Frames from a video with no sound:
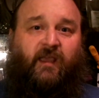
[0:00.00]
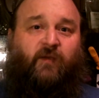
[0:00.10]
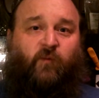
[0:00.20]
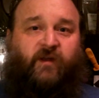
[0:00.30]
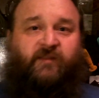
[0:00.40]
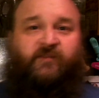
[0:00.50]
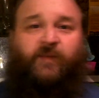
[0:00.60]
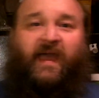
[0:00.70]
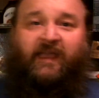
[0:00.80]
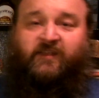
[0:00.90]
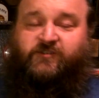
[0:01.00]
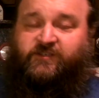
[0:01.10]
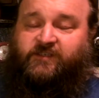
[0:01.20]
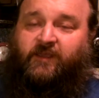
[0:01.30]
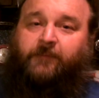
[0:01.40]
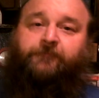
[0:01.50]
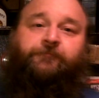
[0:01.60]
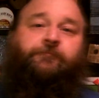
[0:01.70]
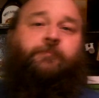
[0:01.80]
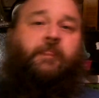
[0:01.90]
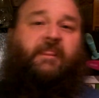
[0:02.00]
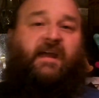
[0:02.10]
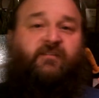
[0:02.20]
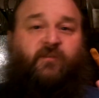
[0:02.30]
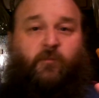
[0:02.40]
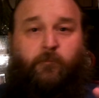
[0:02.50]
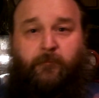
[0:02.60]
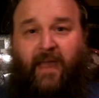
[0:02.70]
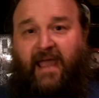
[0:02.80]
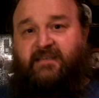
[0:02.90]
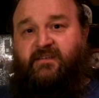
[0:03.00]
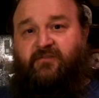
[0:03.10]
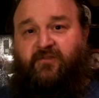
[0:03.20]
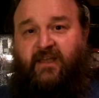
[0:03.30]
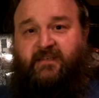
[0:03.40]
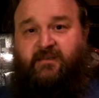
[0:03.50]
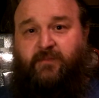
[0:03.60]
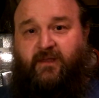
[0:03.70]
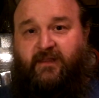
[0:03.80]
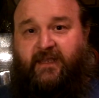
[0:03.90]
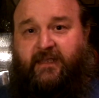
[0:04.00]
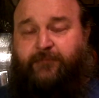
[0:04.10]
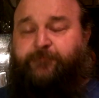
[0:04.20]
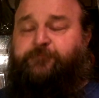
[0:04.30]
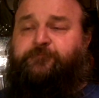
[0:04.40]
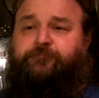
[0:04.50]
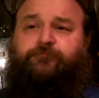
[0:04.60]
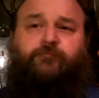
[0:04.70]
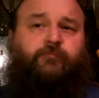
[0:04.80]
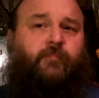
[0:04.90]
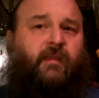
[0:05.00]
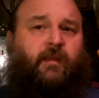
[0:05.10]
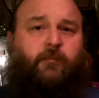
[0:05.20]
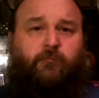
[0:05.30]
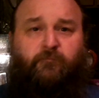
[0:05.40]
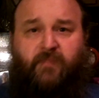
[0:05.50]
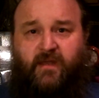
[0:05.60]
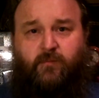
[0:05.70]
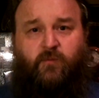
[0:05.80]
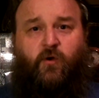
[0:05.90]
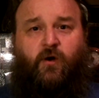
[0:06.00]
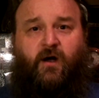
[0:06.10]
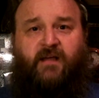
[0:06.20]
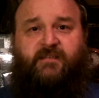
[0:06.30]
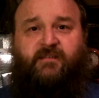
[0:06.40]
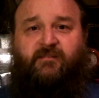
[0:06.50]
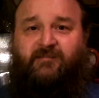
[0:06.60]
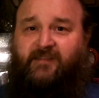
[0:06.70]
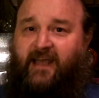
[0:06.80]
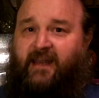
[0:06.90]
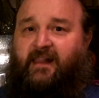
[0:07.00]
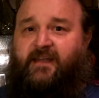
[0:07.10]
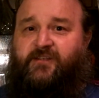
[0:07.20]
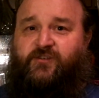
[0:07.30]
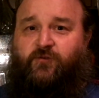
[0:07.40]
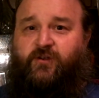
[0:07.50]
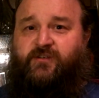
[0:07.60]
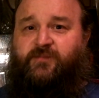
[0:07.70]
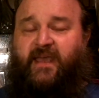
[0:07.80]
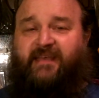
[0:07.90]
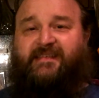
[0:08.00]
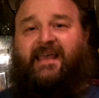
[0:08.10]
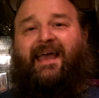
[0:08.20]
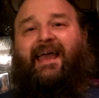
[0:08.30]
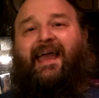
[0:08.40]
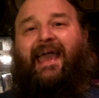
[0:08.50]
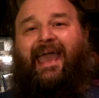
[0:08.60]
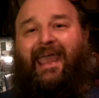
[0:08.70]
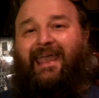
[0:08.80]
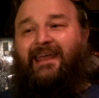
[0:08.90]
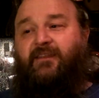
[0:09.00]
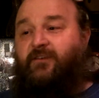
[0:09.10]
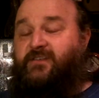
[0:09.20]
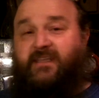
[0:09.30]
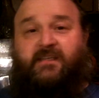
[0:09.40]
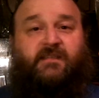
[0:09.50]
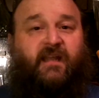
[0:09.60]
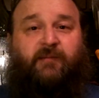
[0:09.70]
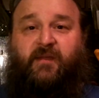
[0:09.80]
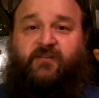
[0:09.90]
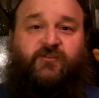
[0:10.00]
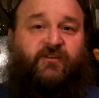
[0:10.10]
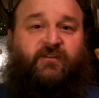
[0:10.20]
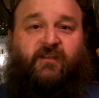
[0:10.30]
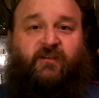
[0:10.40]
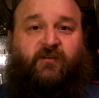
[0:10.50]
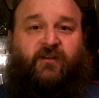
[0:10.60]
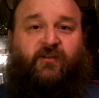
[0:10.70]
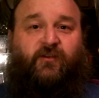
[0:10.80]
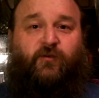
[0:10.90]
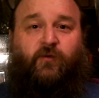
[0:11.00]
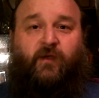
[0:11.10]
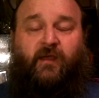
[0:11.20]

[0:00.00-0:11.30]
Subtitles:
in one of these packages. That is massive flexibility, minimum cost, not a lot of storage space, and those things that I mentioned that you can do